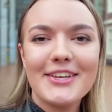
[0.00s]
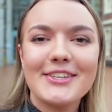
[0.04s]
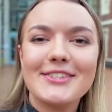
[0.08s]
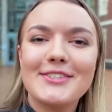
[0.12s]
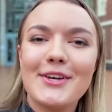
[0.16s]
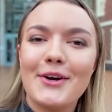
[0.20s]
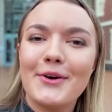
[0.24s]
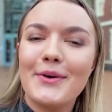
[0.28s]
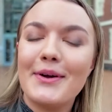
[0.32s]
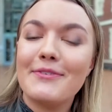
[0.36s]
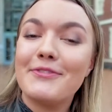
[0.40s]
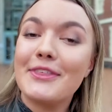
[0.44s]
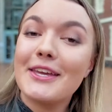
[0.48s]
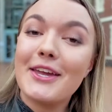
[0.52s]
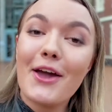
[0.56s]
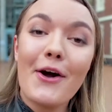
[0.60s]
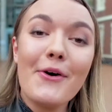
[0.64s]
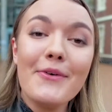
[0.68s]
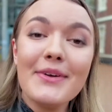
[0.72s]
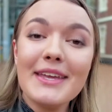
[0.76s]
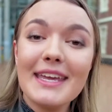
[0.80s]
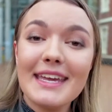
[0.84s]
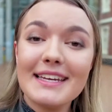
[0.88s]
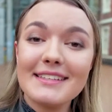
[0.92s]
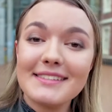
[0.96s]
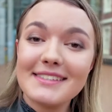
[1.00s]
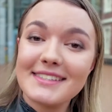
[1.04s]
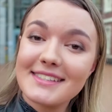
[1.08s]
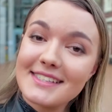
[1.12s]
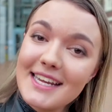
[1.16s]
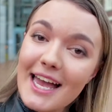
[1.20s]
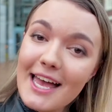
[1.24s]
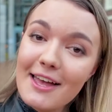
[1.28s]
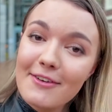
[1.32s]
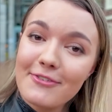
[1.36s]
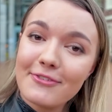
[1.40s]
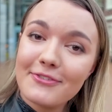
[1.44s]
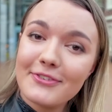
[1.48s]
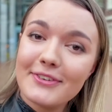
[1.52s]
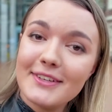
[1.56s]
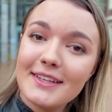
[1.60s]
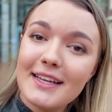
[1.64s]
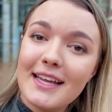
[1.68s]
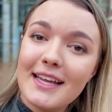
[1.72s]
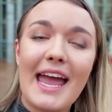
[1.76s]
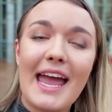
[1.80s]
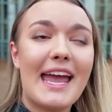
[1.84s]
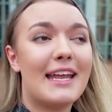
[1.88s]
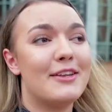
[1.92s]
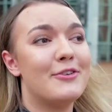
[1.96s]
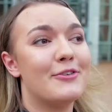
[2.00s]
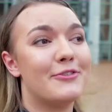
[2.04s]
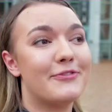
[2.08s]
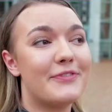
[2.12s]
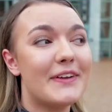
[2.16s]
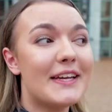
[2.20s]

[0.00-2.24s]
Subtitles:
So if the going gets tough and you're